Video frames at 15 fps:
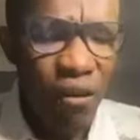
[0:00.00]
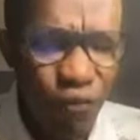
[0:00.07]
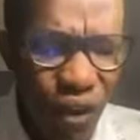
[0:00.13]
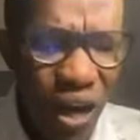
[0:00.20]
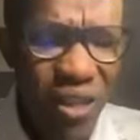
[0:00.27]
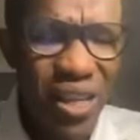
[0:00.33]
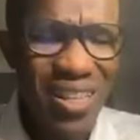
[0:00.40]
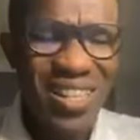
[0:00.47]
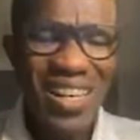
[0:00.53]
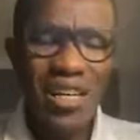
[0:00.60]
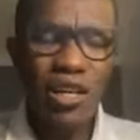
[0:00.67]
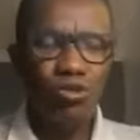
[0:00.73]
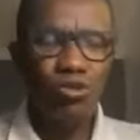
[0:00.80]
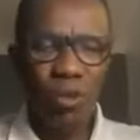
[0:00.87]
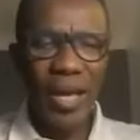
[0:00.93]
Father, take
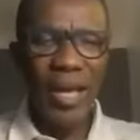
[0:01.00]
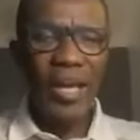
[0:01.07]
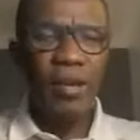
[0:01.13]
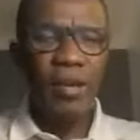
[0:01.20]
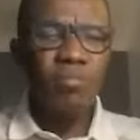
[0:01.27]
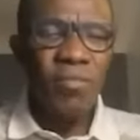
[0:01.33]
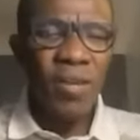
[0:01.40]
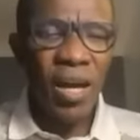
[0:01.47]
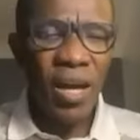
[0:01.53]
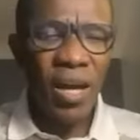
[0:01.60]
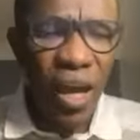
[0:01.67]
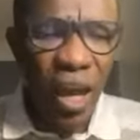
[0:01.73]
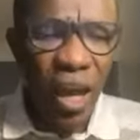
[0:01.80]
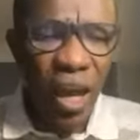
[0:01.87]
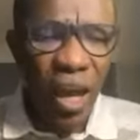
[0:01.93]
away uh,
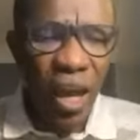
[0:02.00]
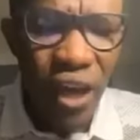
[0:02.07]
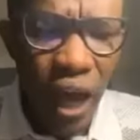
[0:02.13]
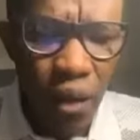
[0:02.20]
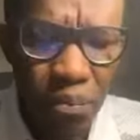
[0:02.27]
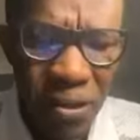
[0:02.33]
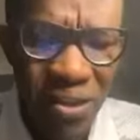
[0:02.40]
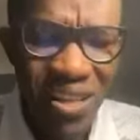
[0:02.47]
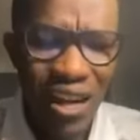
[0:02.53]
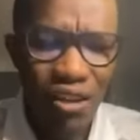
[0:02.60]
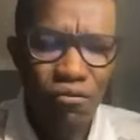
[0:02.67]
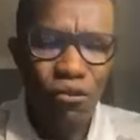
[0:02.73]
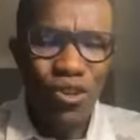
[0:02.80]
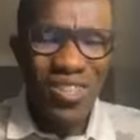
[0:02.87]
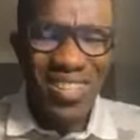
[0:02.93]
every appetite
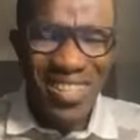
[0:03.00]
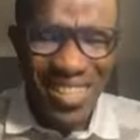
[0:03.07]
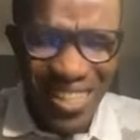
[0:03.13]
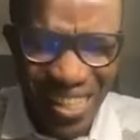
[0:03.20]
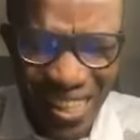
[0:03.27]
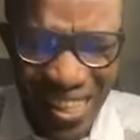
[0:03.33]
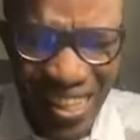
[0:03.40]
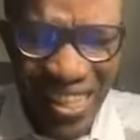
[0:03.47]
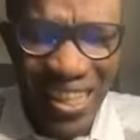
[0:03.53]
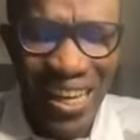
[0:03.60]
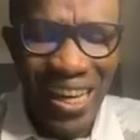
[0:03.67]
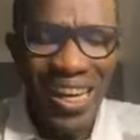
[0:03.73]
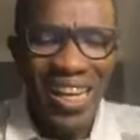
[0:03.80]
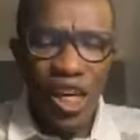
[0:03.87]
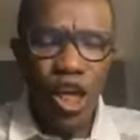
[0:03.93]
for sin
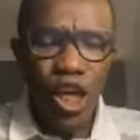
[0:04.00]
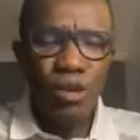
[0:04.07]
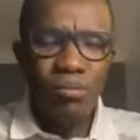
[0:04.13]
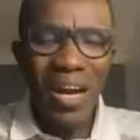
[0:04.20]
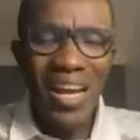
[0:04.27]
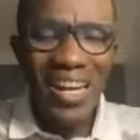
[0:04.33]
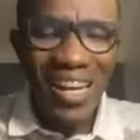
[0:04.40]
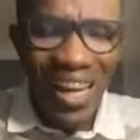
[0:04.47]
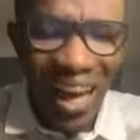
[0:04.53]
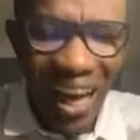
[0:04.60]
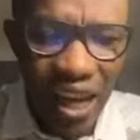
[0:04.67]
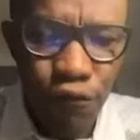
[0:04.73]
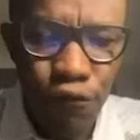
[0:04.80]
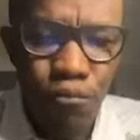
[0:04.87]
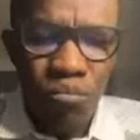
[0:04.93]
uh, in my
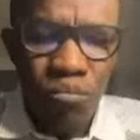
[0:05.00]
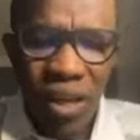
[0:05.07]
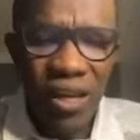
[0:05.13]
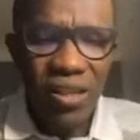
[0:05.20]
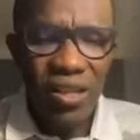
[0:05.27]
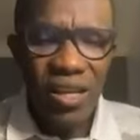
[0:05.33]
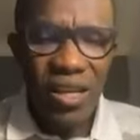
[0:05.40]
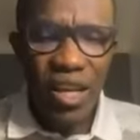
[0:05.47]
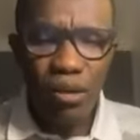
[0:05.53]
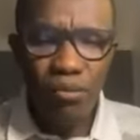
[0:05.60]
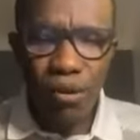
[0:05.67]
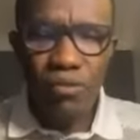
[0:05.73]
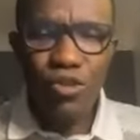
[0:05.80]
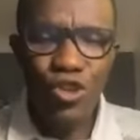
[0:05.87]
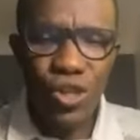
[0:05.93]
life in the name
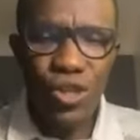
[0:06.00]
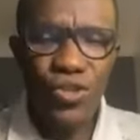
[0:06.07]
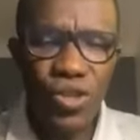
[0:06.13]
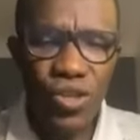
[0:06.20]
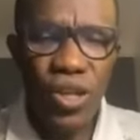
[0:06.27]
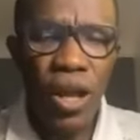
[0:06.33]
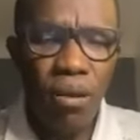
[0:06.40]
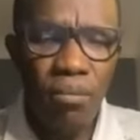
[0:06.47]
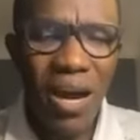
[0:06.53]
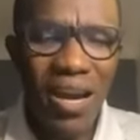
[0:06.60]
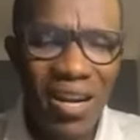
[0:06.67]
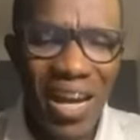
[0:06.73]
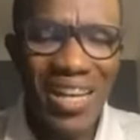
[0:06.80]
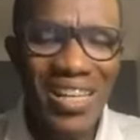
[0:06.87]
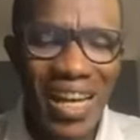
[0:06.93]
of Jesus.
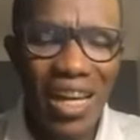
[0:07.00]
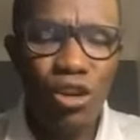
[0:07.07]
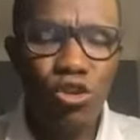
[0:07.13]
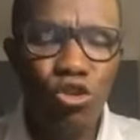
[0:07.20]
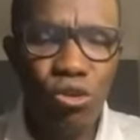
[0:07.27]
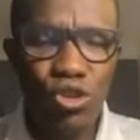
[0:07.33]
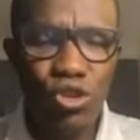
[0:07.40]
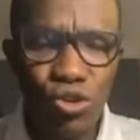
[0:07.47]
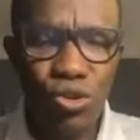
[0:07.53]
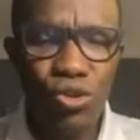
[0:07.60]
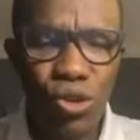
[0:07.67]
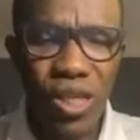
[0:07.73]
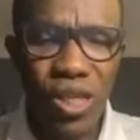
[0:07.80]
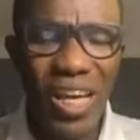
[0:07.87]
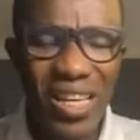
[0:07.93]
Maranda Luko Shuto
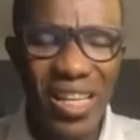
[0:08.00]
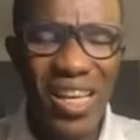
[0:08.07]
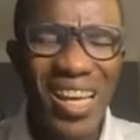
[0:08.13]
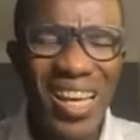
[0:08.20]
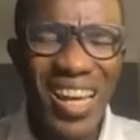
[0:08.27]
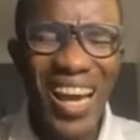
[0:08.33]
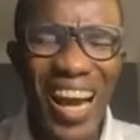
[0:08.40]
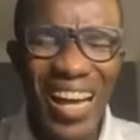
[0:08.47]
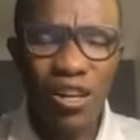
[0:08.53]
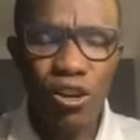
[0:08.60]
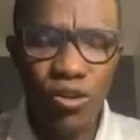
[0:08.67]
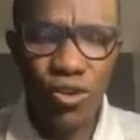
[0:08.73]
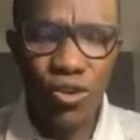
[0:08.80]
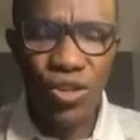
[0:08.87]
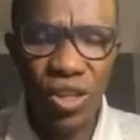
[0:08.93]
Yende and
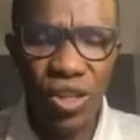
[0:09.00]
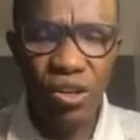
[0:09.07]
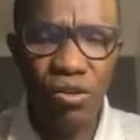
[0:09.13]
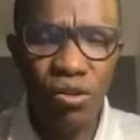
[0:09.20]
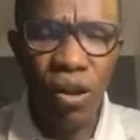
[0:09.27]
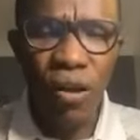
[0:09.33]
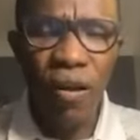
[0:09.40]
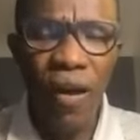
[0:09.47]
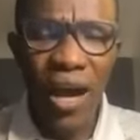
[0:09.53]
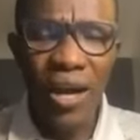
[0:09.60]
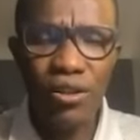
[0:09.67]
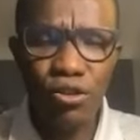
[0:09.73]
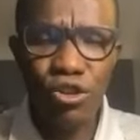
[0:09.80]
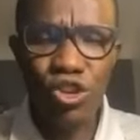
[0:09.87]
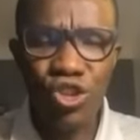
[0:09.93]
continue uh,
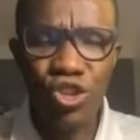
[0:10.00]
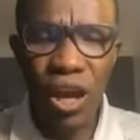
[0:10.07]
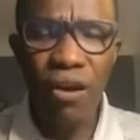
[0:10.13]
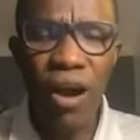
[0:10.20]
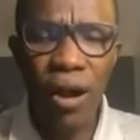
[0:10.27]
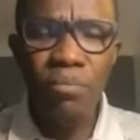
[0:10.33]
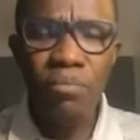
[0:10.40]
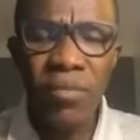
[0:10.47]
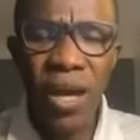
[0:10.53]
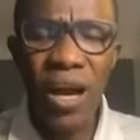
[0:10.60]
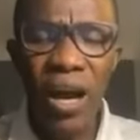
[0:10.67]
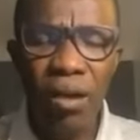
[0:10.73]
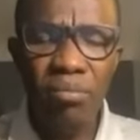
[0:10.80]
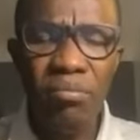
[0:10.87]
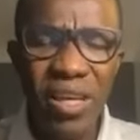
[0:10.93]
to shower
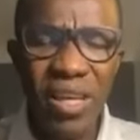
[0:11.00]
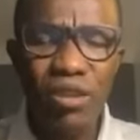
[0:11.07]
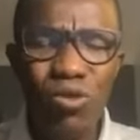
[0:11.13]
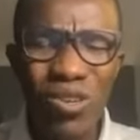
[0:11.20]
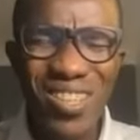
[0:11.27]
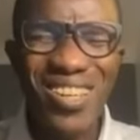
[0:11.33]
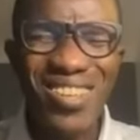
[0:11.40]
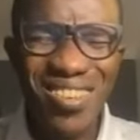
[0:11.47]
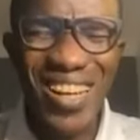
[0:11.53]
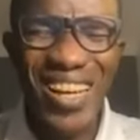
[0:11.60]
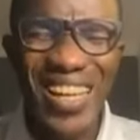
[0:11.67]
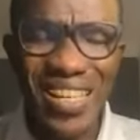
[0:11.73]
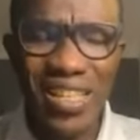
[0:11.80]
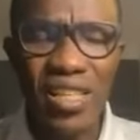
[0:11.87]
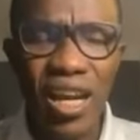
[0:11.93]
uh, me with
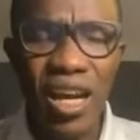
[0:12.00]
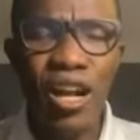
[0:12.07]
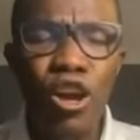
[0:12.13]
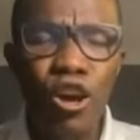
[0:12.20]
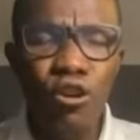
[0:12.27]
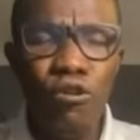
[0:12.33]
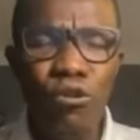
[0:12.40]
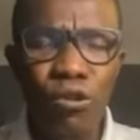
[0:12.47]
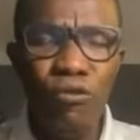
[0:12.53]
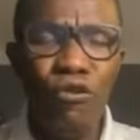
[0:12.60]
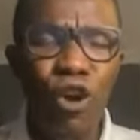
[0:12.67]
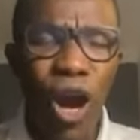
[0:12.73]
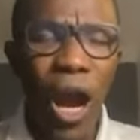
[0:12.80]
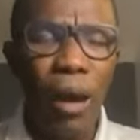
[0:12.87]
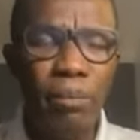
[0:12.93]
grace uh,
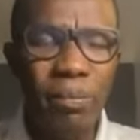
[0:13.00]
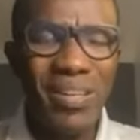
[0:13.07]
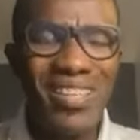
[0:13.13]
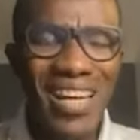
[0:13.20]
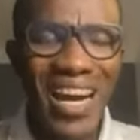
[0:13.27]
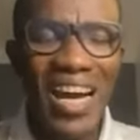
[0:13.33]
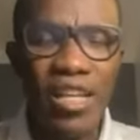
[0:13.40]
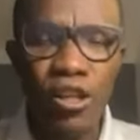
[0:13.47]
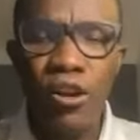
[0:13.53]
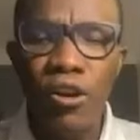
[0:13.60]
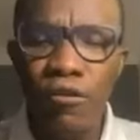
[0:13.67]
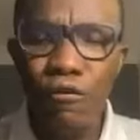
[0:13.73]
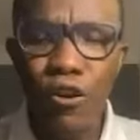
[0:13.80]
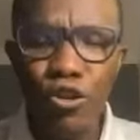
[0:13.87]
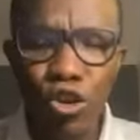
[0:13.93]
for appetite
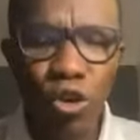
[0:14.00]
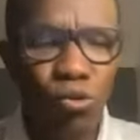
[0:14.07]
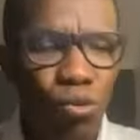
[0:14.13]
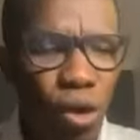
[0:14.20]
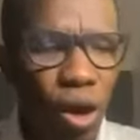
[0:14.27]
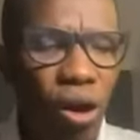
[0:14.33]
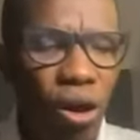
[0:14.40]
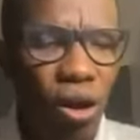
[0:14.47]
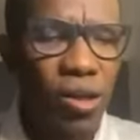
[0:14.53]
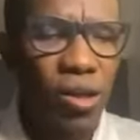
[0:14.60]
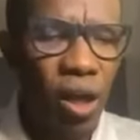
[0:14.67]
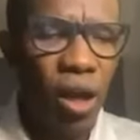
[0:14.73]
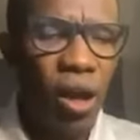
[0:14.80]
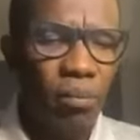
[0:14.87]
for your word.